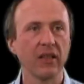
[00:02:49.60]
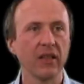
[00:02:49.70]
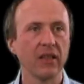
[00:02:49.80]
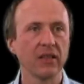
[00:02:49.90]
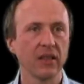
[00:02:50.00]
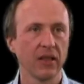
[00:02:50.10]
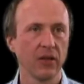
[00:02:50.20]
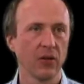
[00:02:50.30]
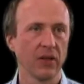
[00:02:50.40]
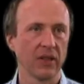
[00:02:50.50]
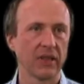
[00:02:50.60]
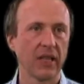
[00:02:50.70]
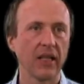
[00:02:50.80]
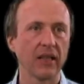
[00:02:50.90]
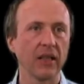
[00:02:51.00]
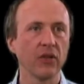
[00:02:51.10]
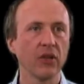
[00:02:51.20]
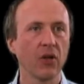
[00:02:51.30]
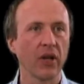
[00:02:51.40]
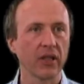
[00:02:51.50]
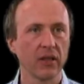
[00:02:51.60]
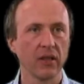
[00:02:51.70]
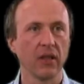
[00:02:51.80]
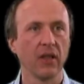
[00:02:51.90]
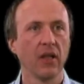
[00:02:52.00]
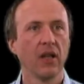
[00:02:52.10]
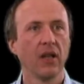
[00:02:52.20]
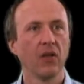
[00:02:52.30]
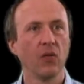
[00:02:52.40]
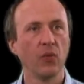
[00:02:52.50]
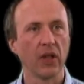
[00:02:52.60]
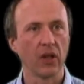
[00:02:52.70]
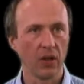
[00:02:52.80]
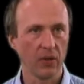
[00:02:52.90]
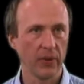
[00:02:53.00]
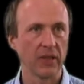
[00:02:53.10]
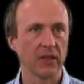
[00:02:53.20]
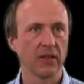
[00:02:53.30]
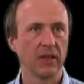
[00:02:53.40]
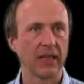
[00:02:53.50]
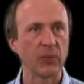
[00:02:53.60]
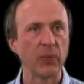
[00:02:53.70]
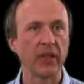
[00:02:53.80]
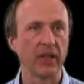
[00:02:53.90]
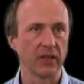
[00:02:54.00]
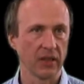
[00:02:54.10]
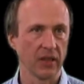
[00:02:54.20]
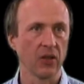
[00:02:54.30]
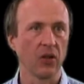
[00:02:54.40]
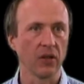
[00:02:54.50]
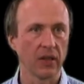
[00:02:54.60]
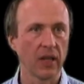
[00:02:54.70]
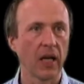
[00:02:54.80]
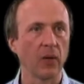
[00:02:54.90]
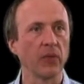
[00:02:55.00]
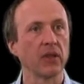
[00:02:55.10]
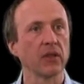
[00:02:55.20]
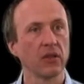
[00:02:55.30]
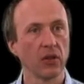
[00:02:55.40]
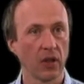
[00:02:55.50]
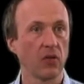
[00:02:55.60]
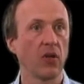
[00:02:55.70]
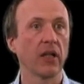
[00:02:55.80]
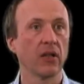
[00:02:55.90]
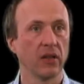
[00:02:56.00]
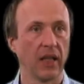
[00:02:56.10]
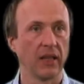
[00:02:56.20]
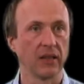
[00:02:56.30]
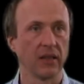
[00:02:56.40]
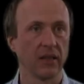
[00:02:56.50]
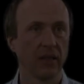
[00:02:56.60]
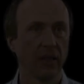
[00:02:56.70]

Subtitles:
an easy thing to understand, even though actually we are always experiencing it all the time, just not recognizing it.